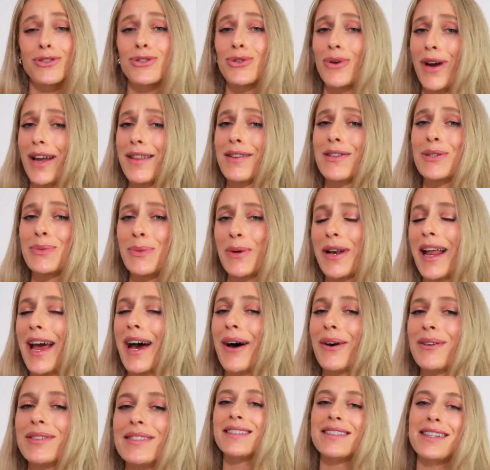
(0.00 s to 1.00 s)
try this one
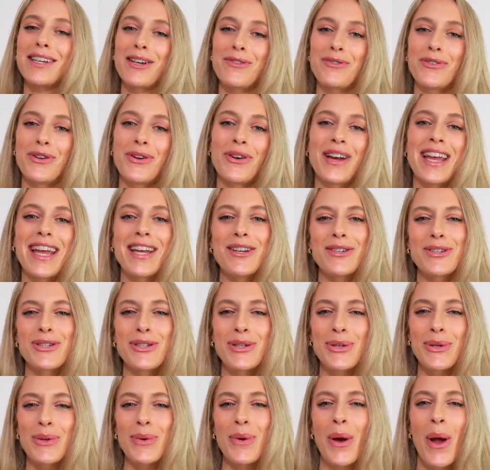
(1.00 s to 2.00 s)
out if you're
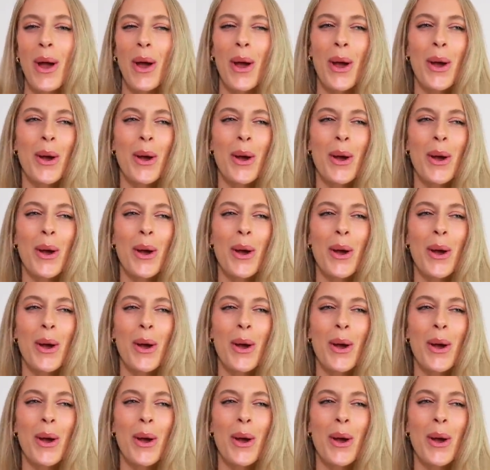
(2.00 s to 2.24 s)
into